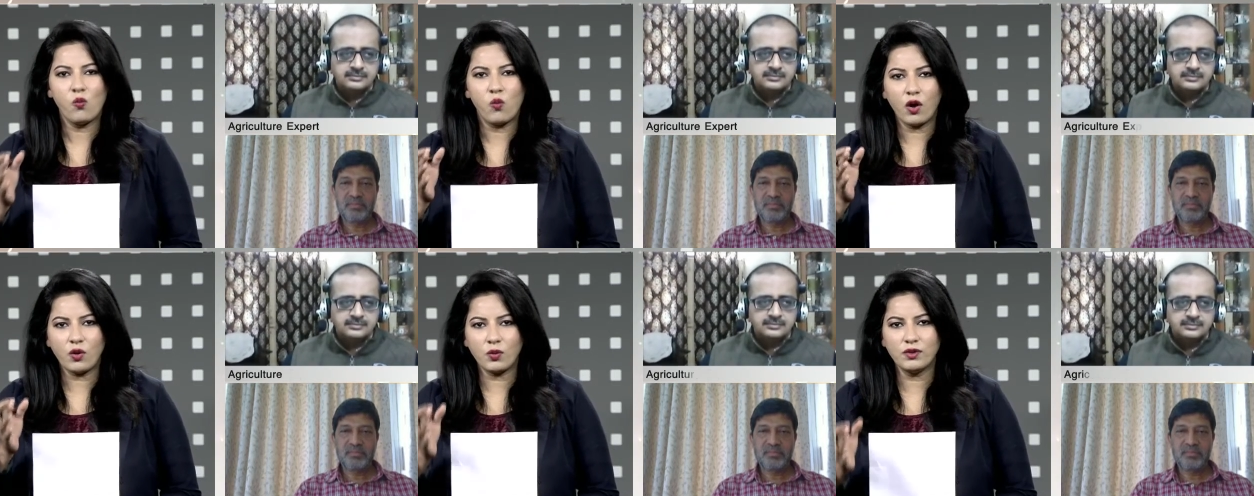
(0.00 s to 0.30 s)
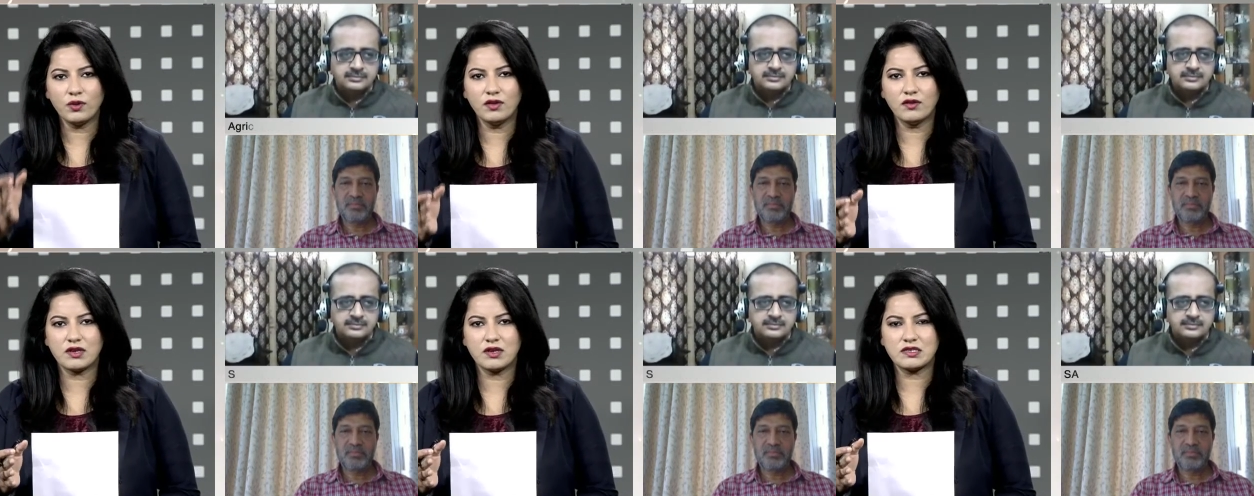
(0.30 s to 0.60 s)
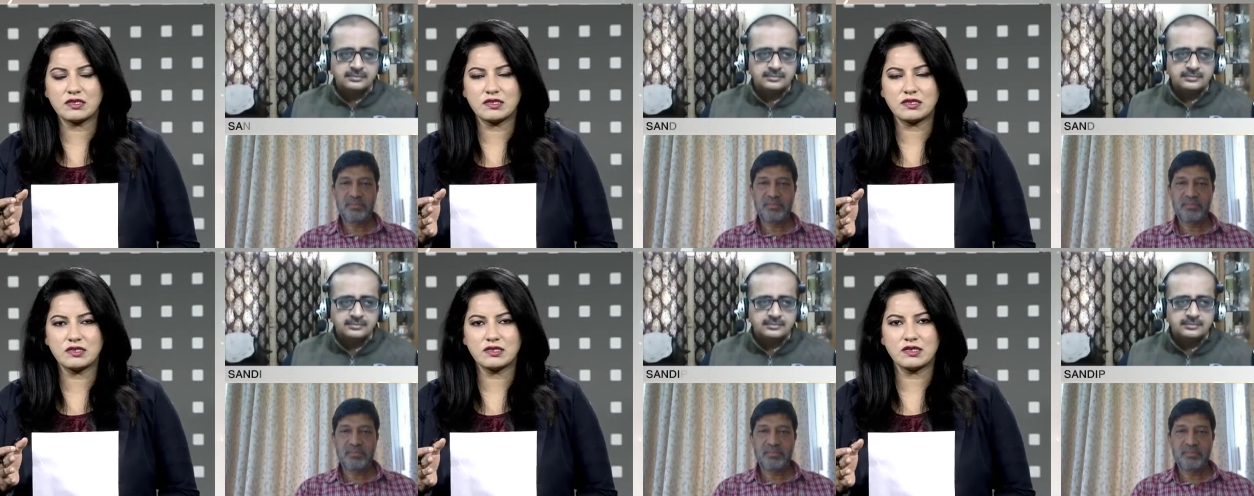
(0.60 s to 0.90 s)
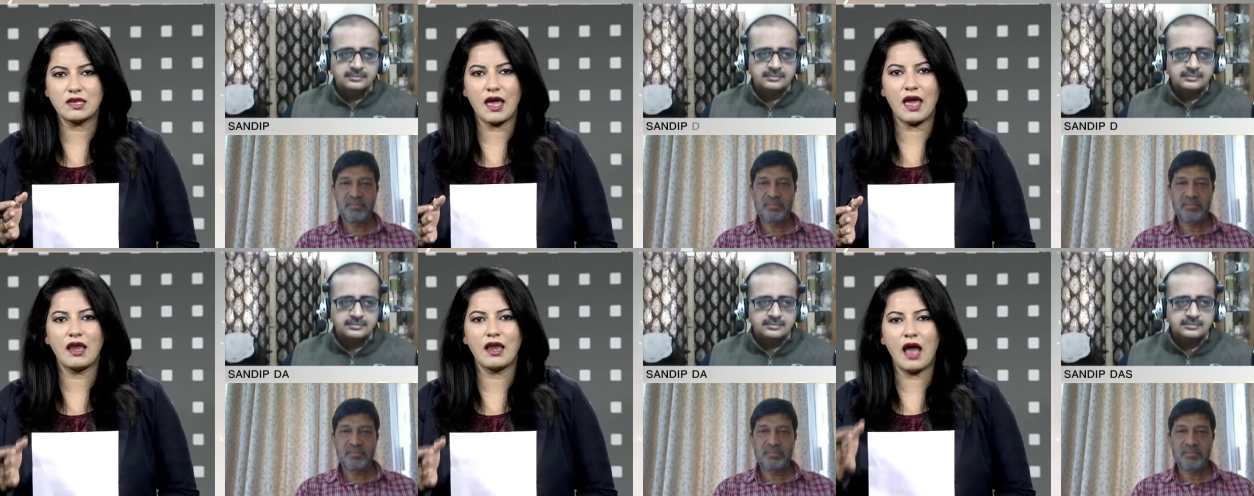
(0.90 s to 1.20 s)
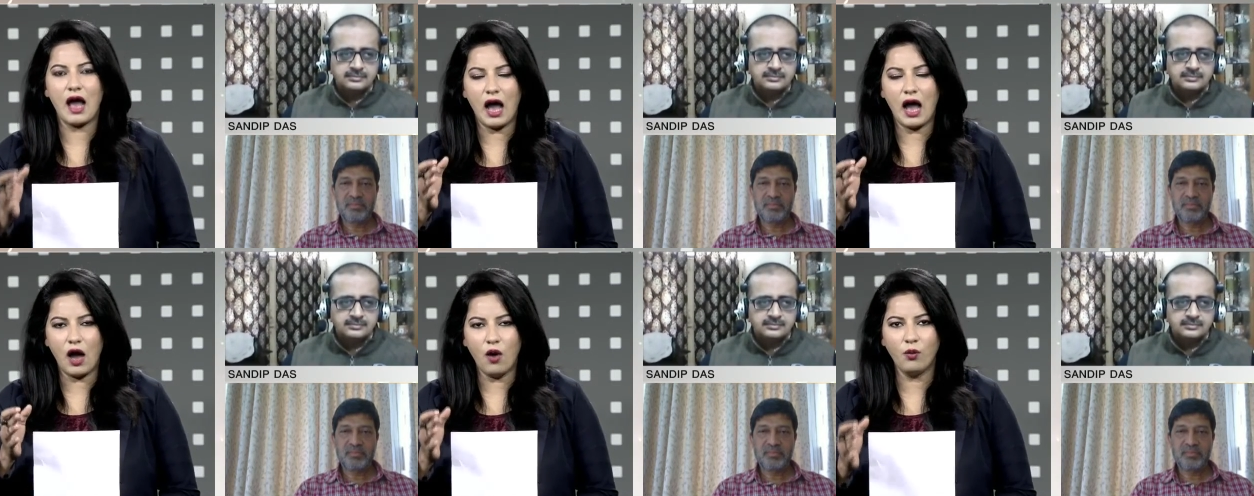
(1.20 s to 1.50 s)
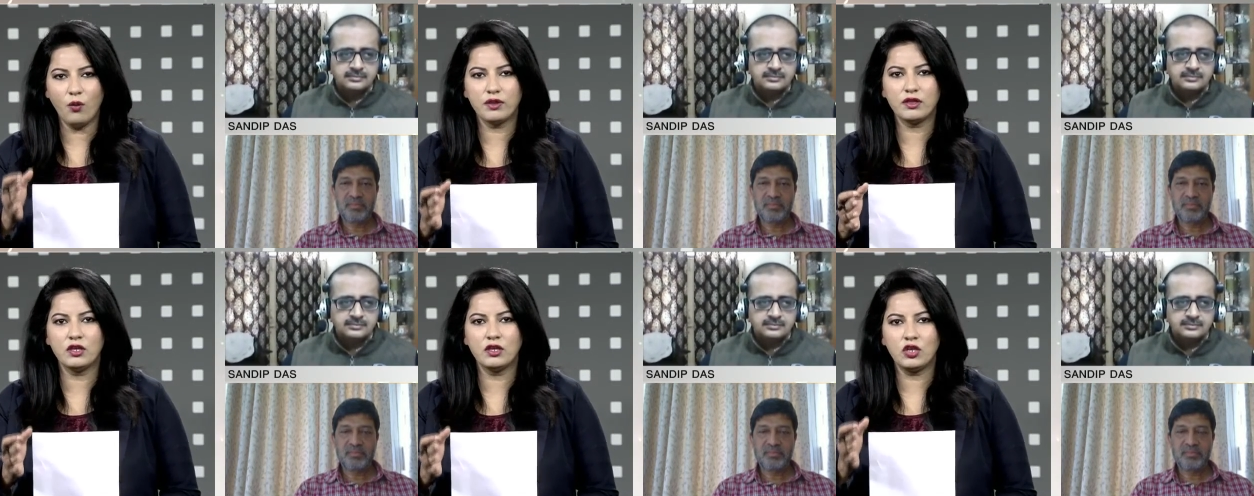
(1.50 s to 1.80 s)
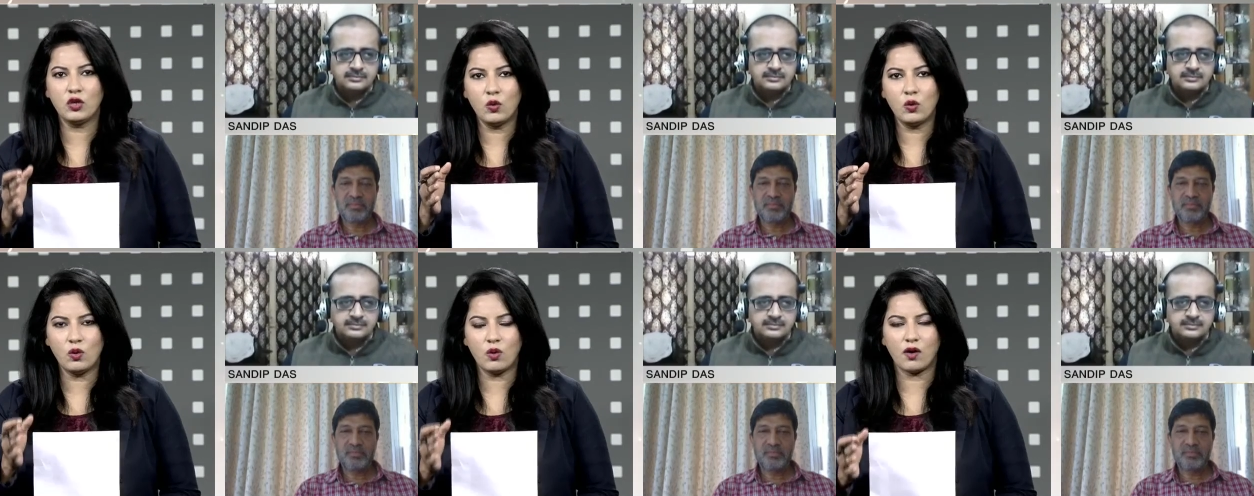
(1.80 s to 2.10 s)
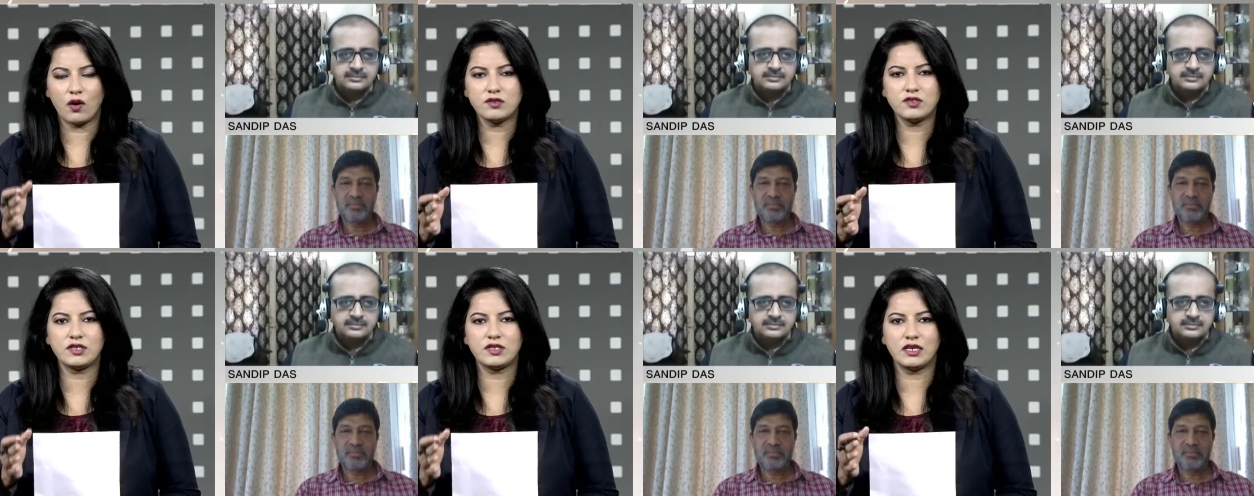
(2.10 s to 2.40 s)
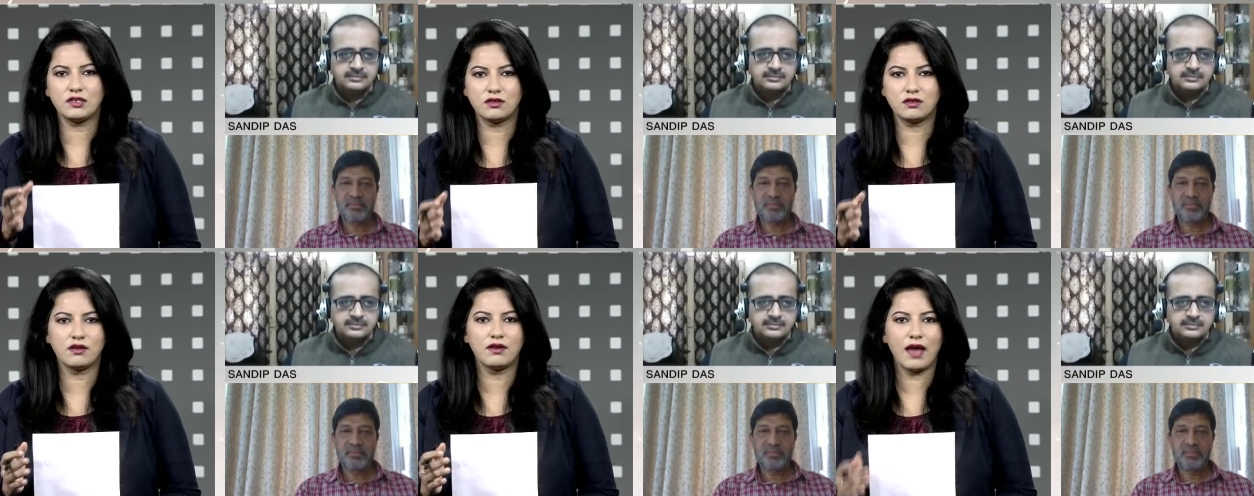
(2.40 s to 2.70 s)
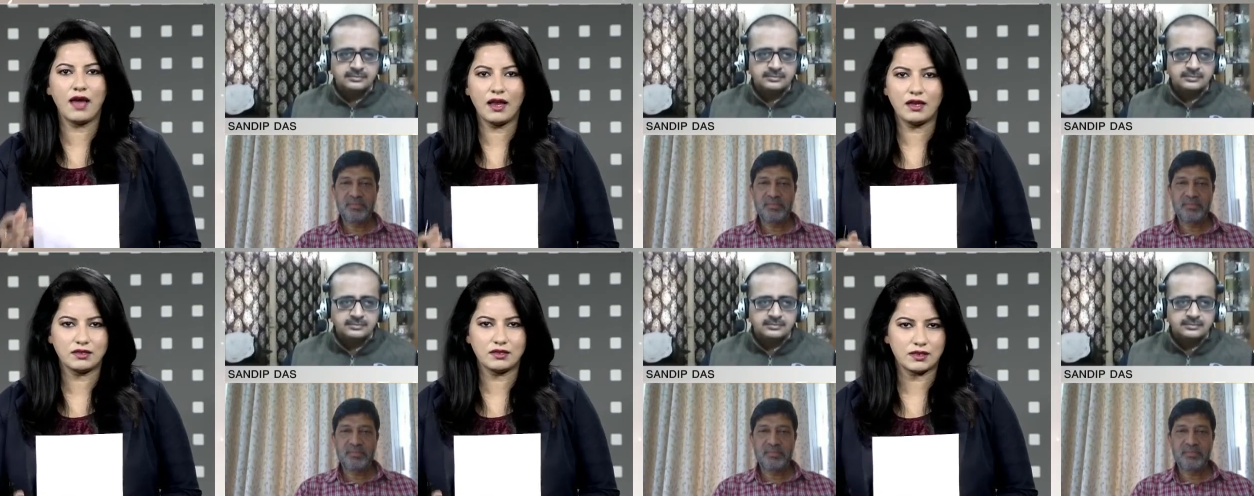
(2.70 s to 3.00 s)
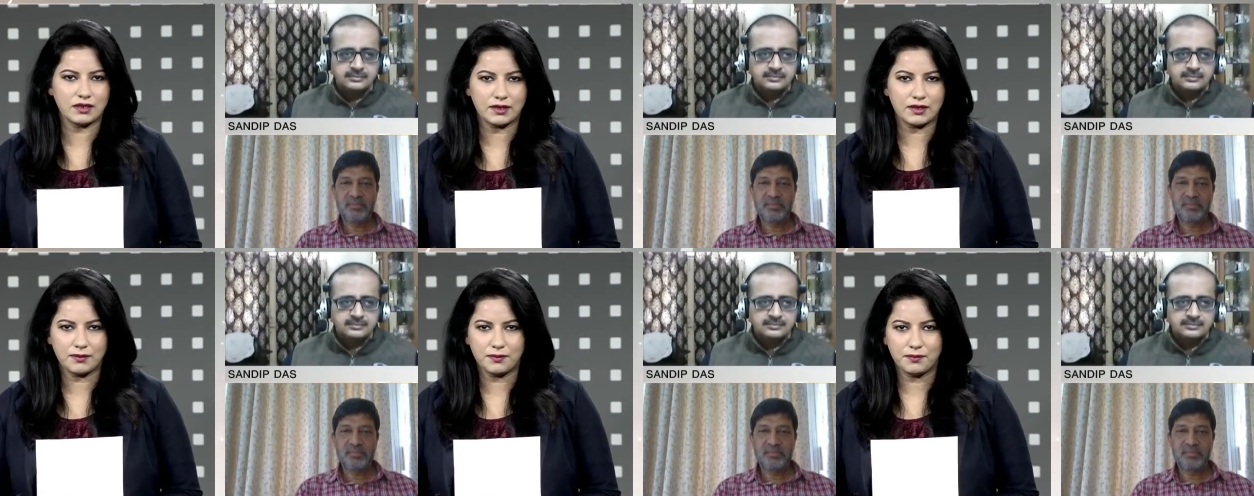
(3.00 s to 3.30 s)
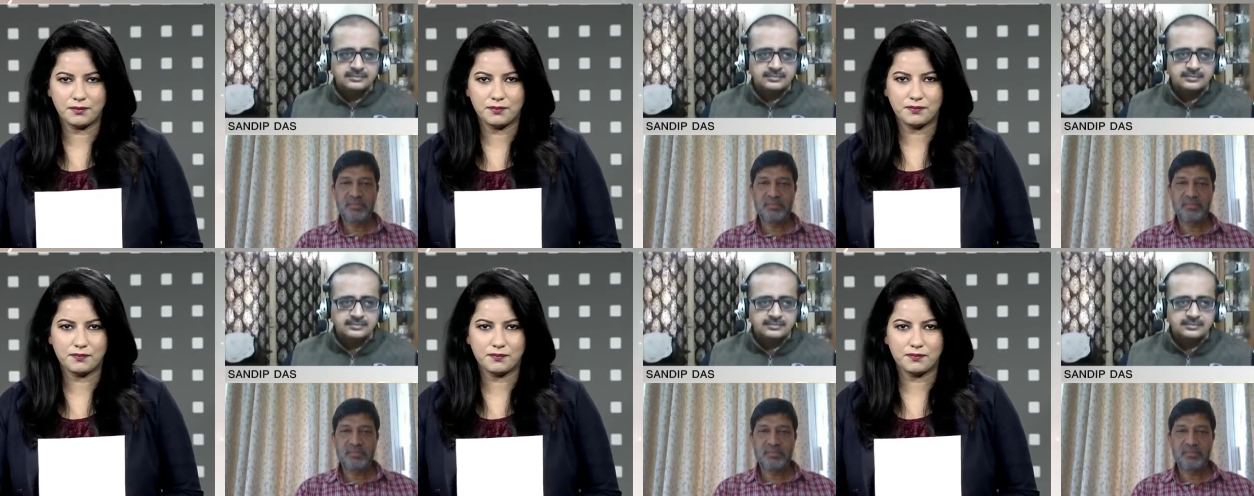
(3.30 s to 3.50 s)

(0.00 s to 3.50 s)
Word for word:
Speaker 1: What were the reasons and how will the new laws change the reality?